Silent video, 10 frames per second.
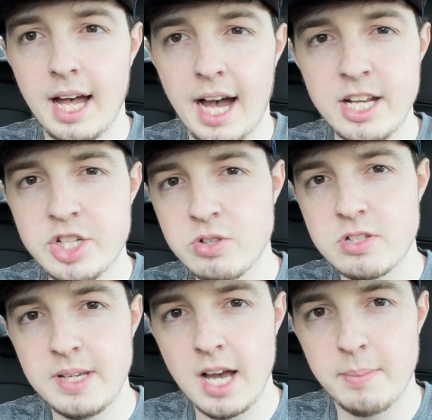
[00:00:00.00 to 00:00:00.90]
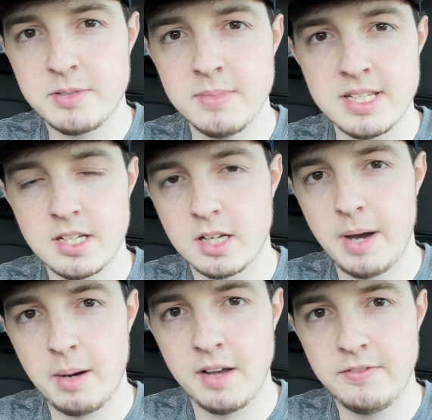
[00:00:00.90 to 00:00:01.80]
I choose to be optimistic
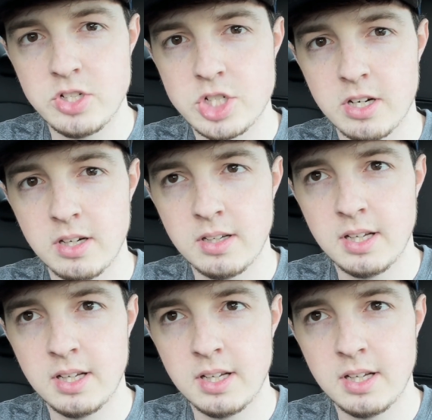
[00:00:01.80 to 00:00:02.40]
about my future.